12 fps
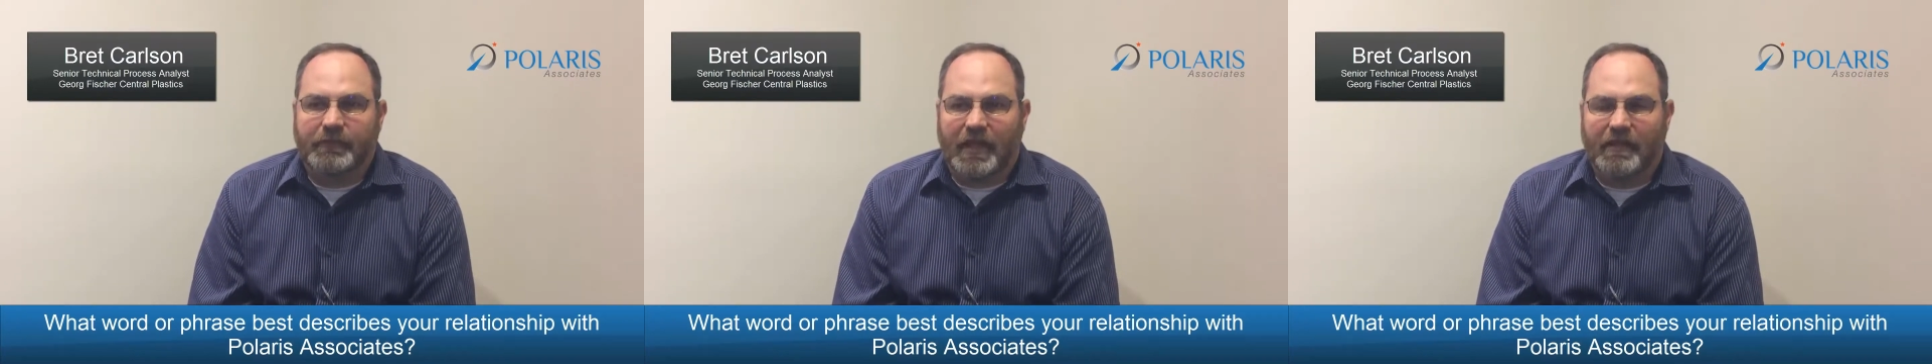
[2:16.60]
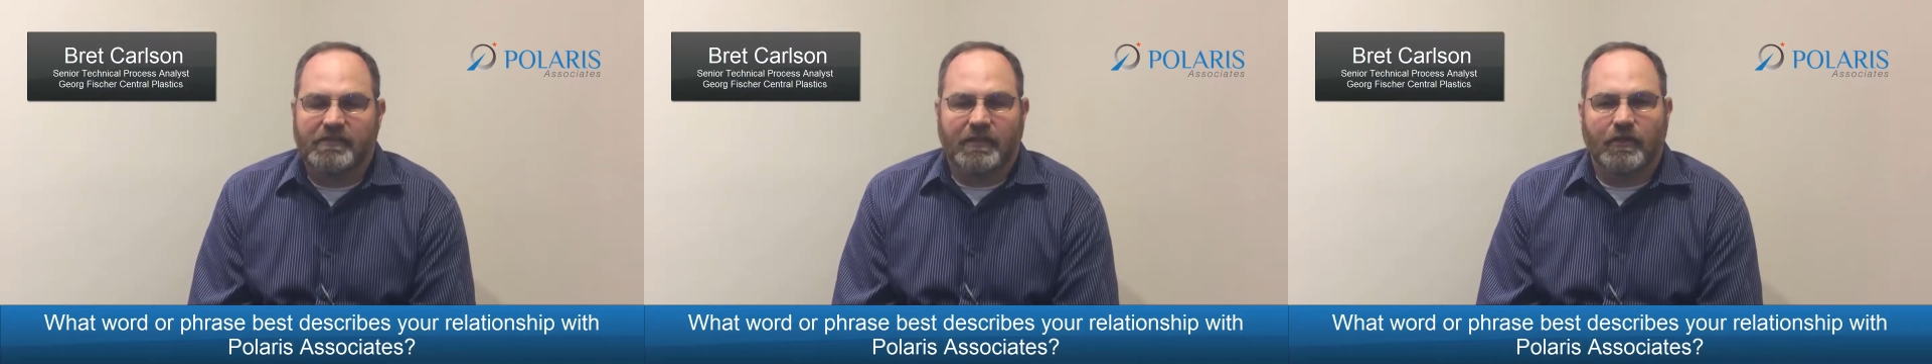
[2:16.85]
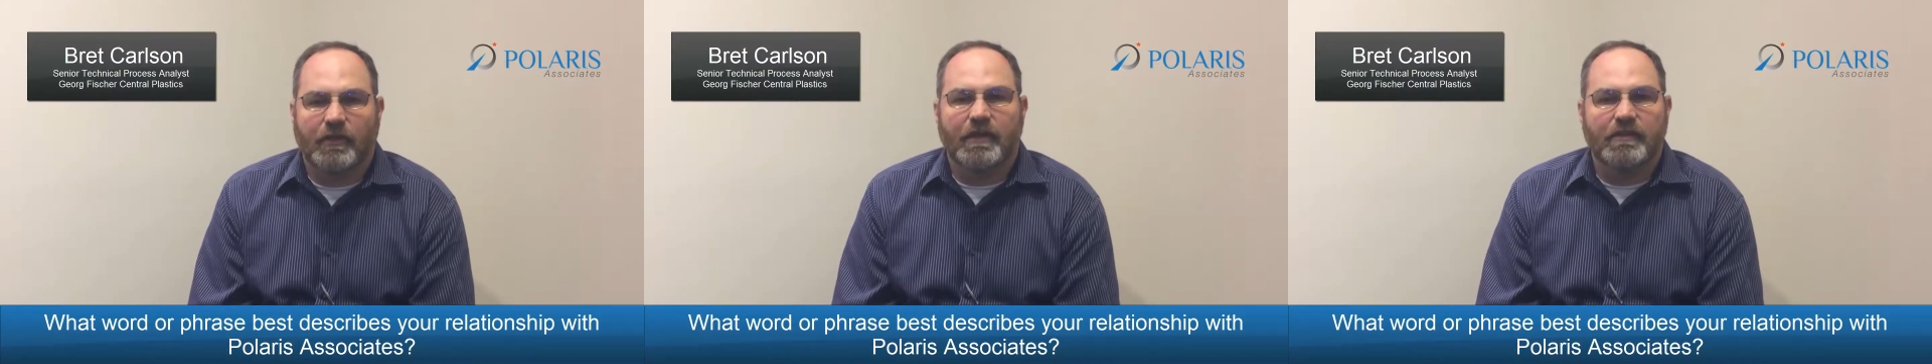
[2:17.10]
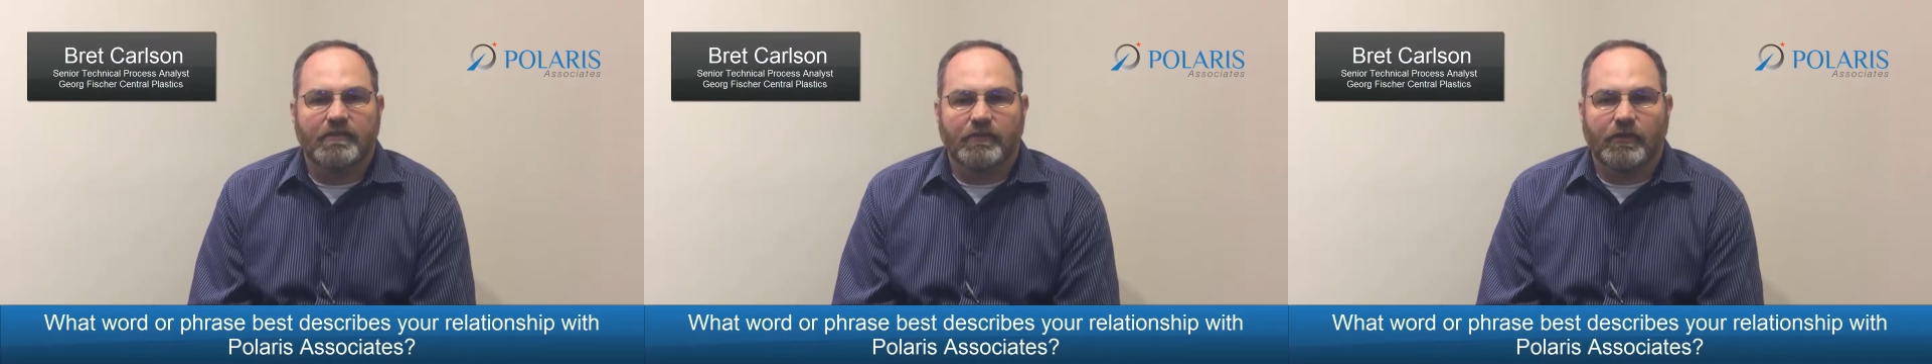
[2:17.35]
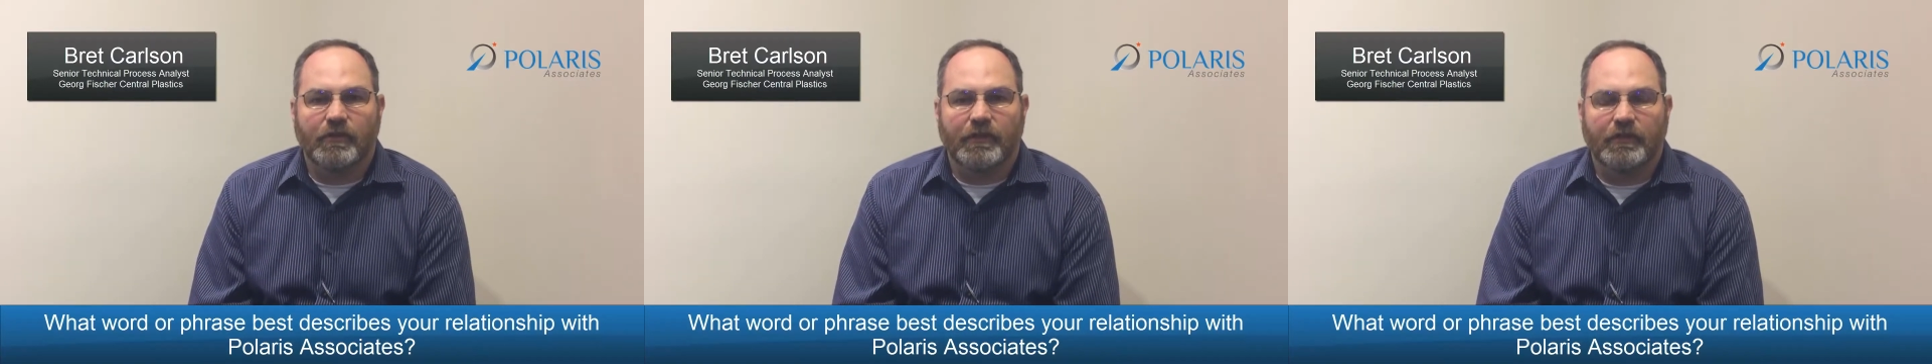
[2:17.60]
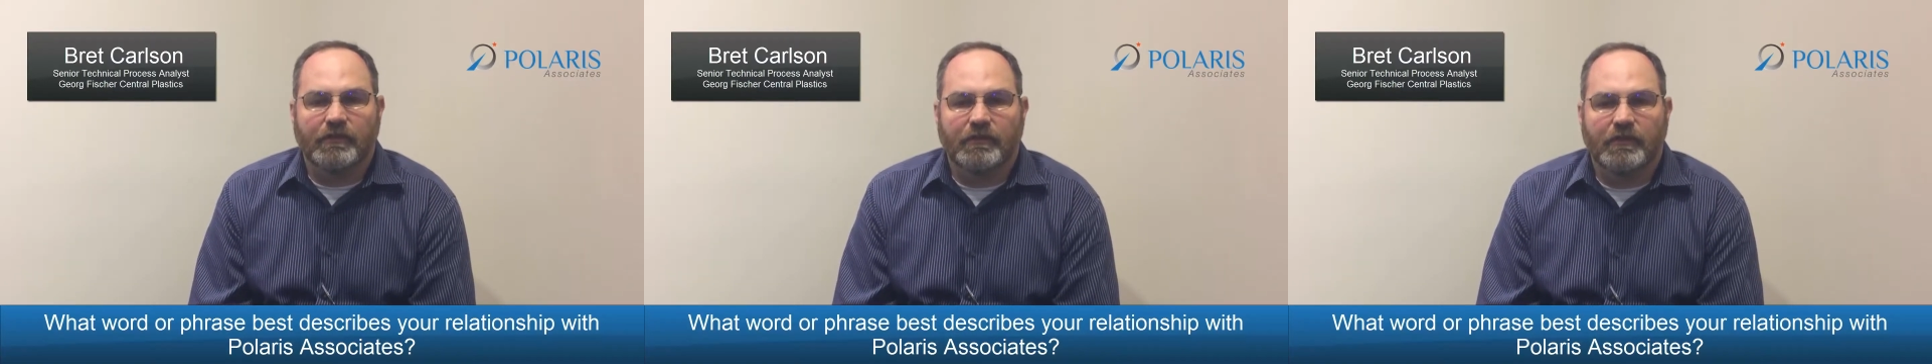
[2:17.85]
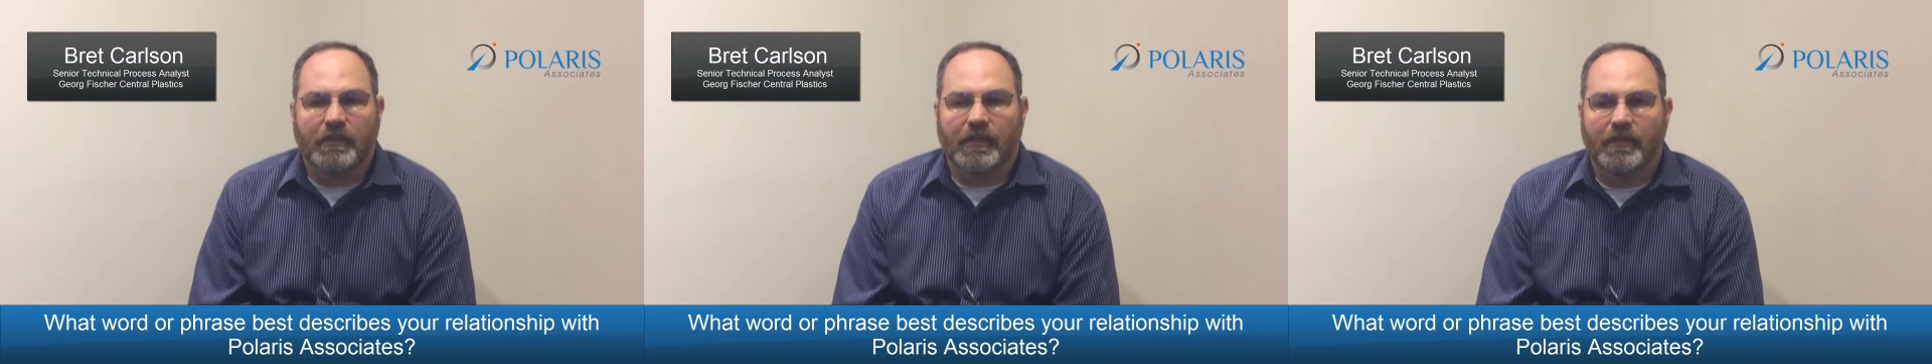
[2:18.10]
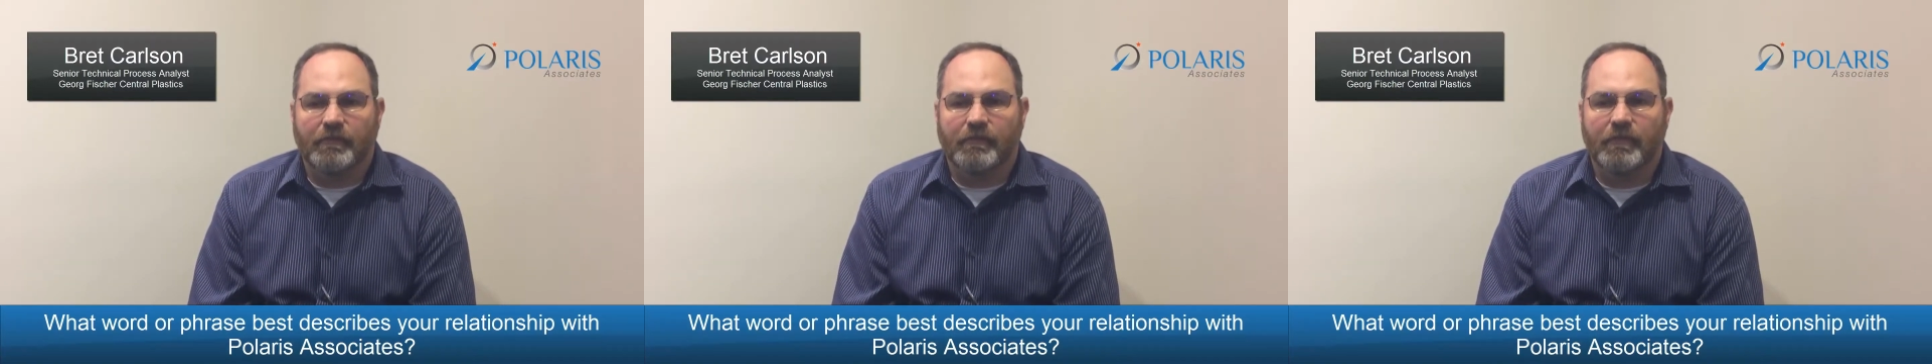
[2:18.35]
I'd say cohesive, really.
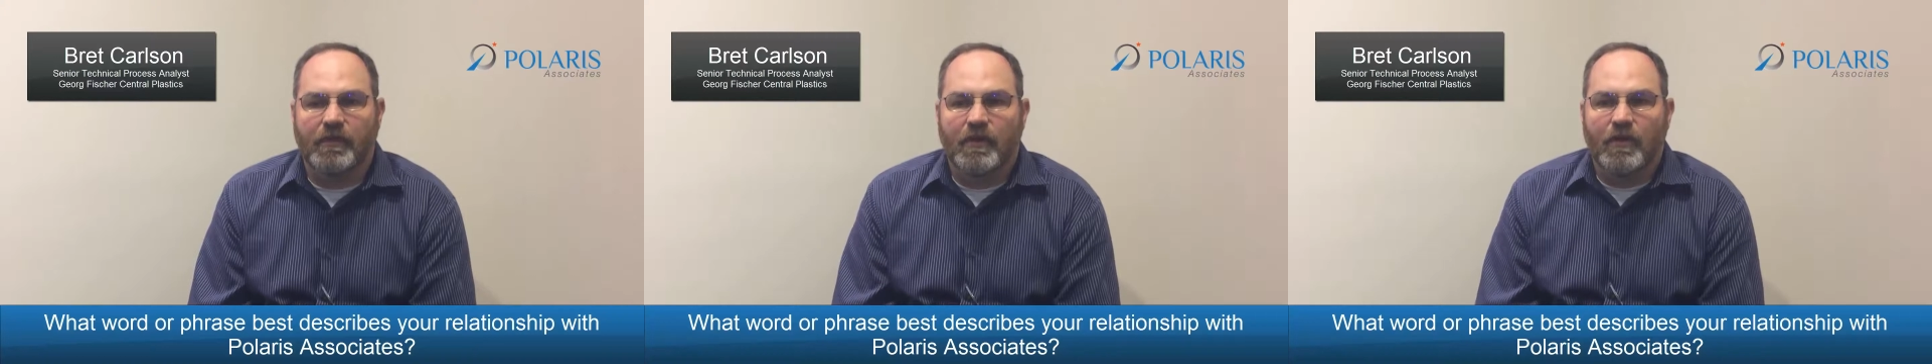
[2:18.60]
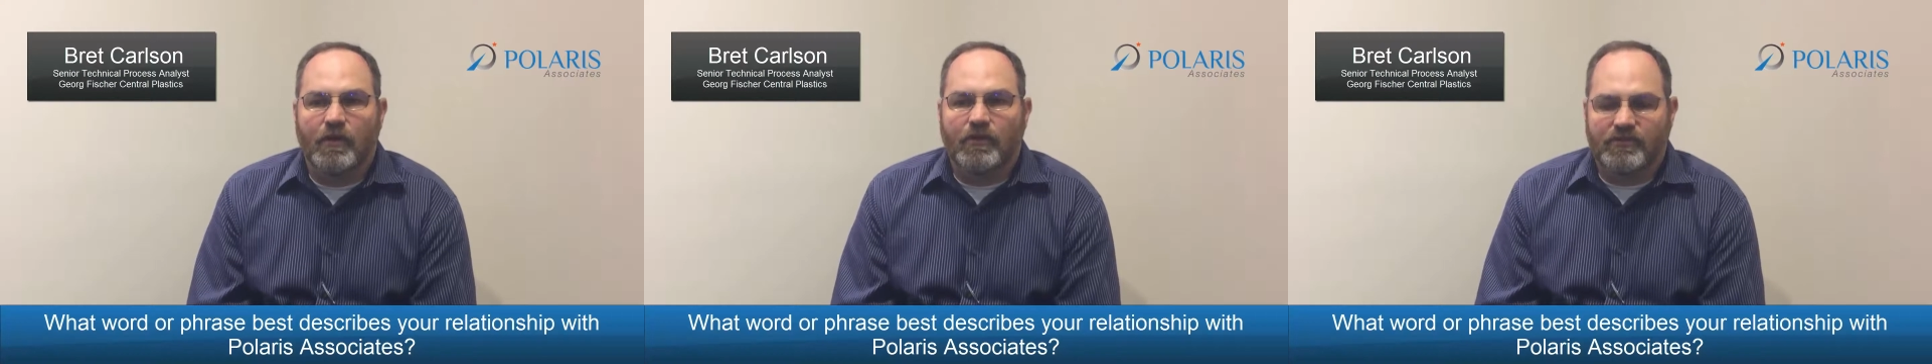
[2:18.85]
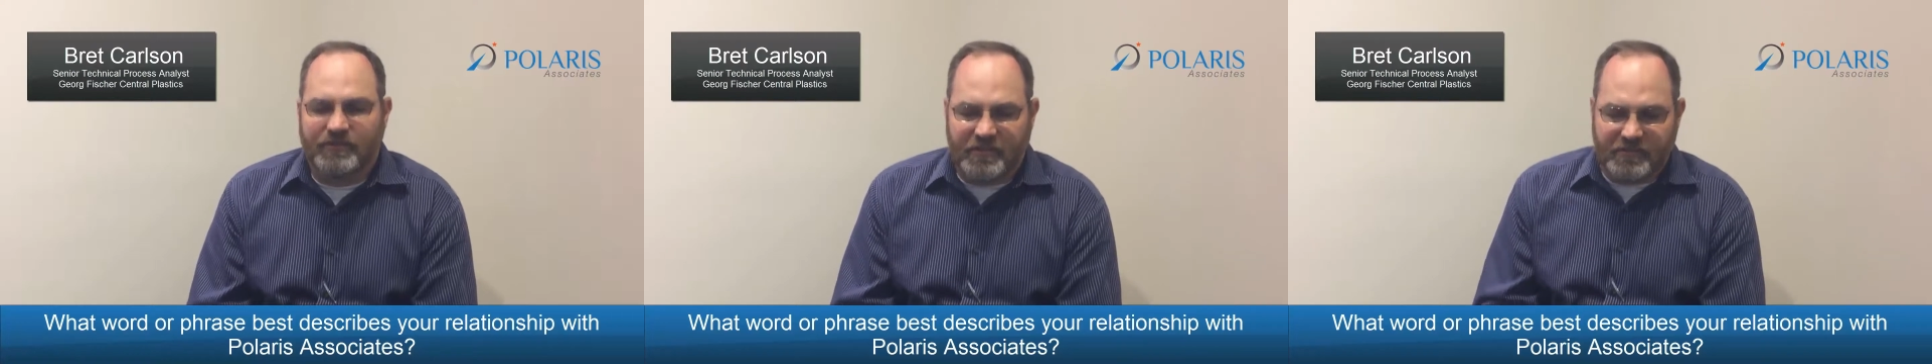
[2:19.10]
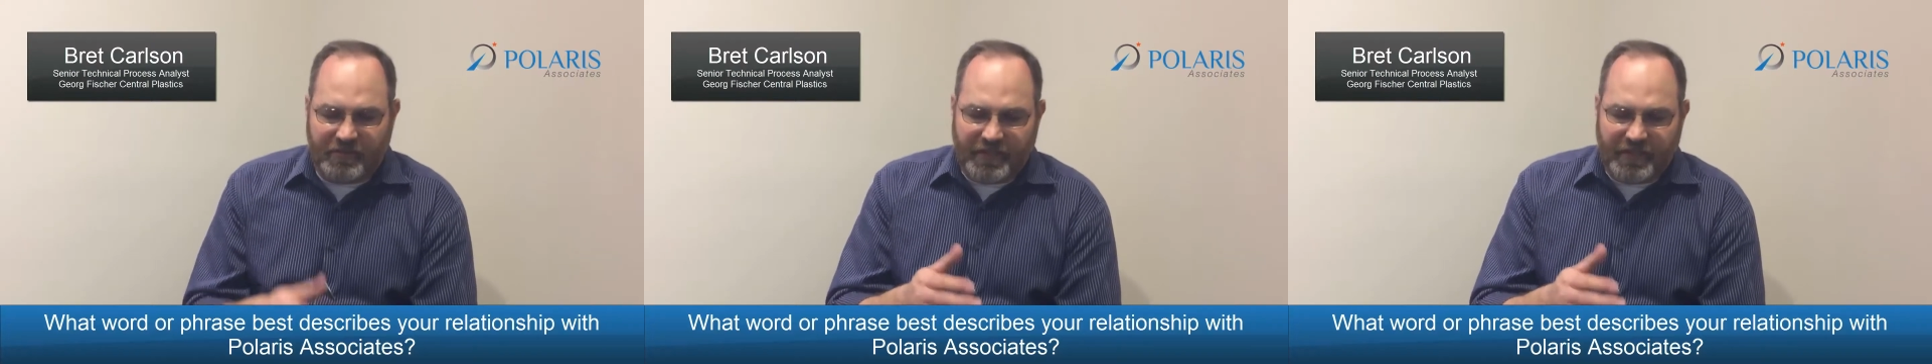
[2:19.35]
Since